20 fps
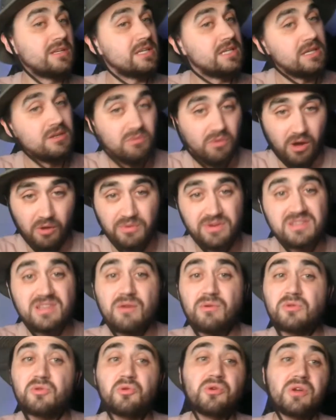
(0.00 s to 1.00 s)
Well, we saw
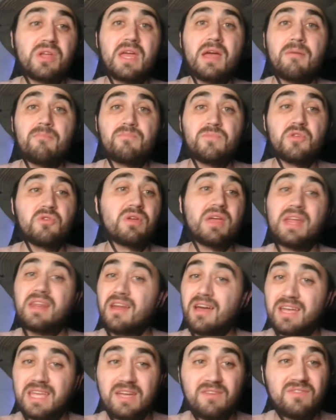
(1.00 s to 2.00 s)
with Turkey. You
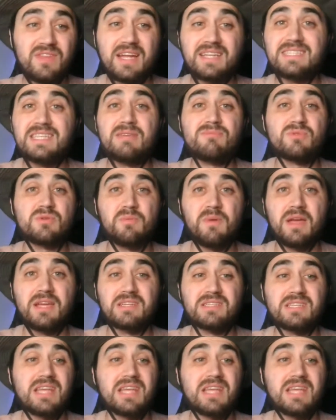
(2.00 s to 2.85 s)
cannot give that team space.